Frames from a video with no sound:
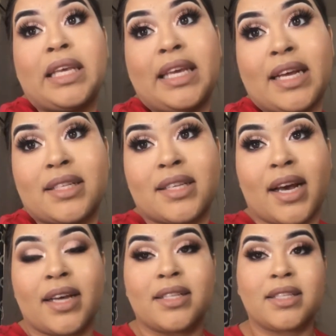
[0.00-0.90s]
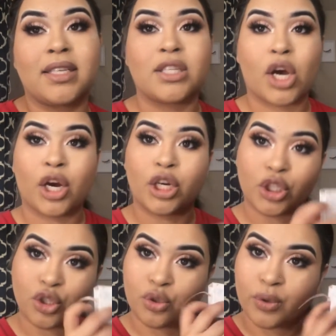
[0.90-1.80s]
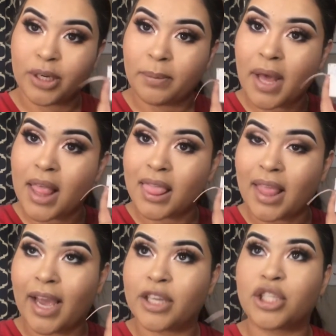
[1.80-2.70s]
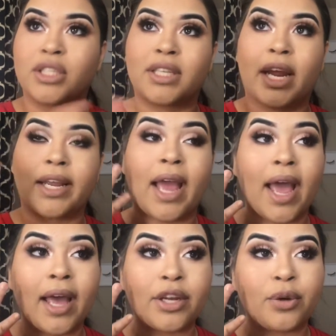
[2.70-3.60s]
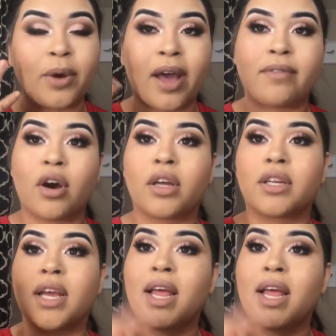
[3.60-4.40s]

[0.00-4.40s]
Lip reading: yes guys, these are dream lashes that I do have on.